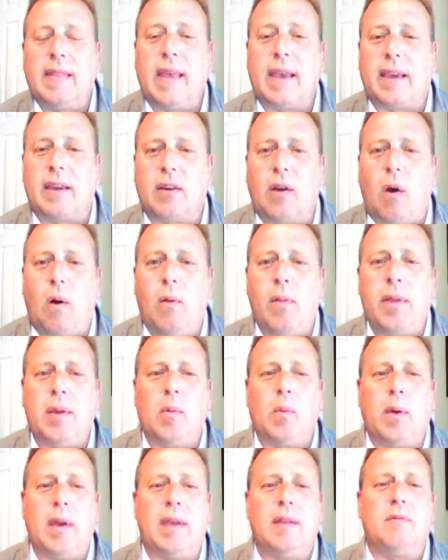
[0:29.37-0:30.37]
And they could
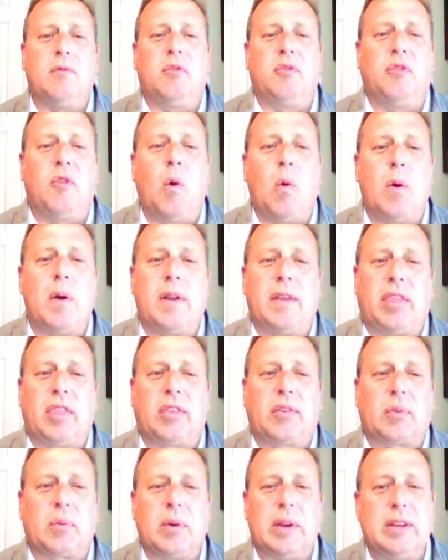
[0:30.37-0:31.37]
only win
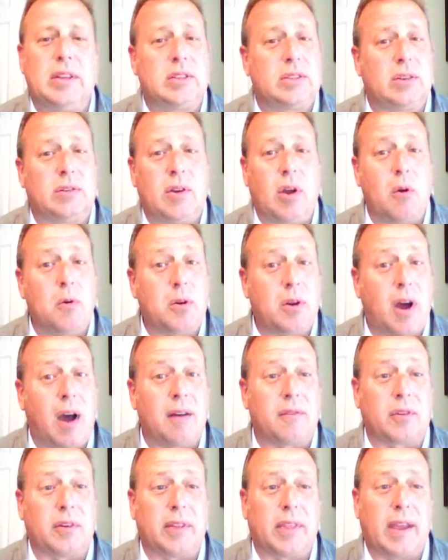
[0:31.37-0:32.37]
4-3, so no
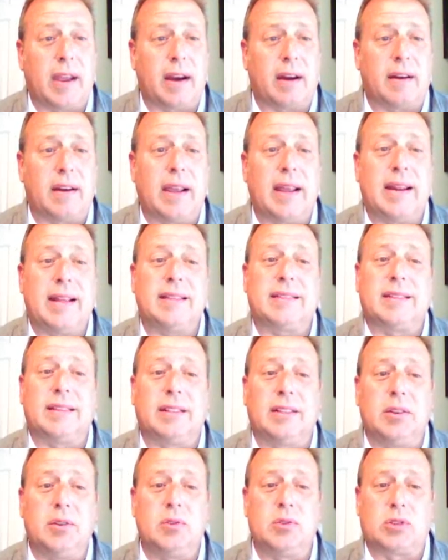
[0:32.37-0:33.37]
cover there, and it's a
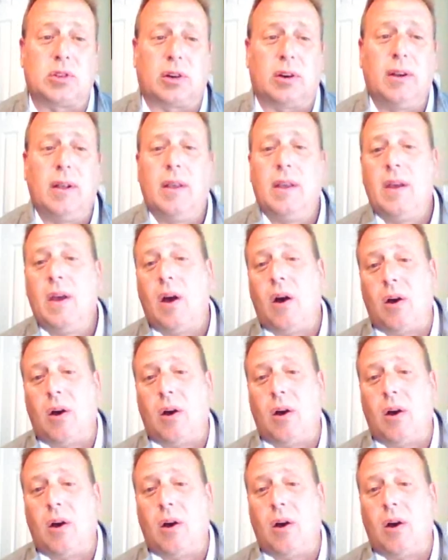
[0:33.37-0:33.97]
loser.